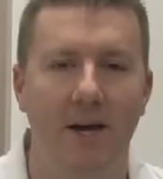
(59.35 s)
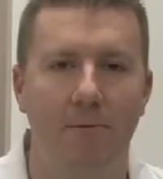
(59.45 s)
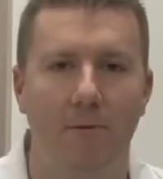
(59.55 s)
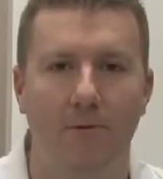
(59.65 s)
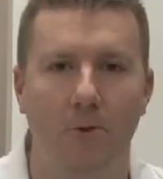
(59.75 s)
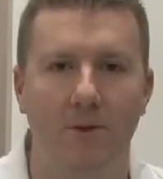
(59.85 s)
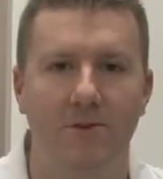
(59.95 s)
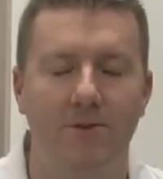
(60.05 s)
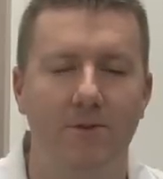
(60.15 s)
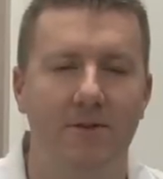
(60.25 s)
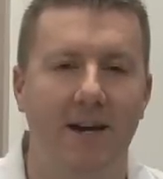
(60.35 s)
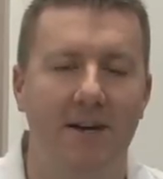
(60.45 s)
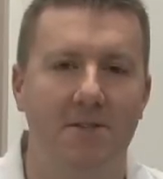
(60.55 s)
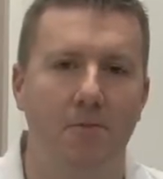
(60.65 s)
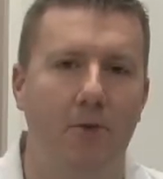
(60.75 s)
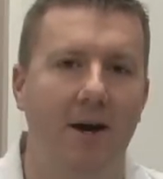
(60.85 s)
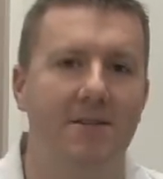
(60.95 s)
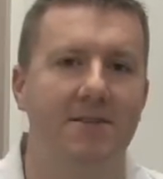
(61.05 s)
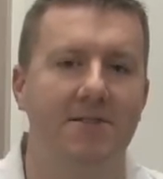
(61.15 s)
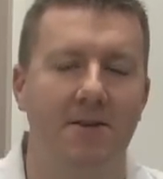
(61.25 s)
Before the tooth is actually
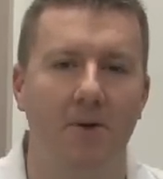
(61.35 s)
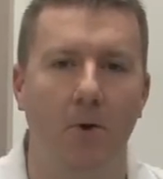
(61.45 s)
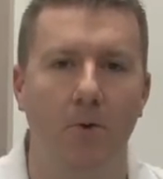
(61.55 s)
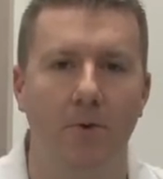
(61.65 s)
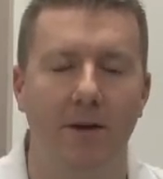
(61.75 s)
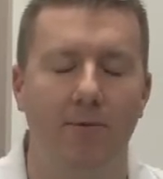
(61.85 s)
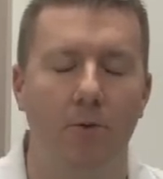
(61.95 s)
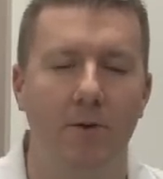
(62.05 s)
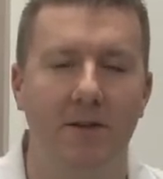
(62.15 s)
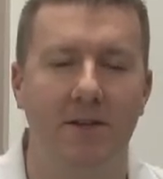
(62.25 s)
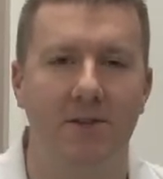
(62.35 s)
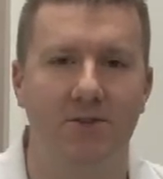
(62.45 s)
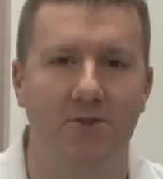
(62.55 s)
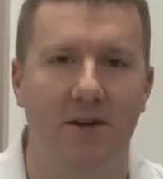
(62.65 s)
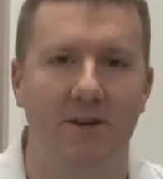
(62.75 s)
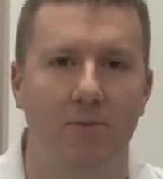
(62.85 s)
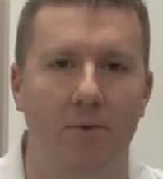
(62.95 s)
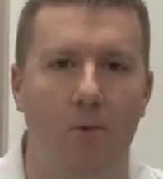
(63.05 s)
processed in gold, it will be constructed with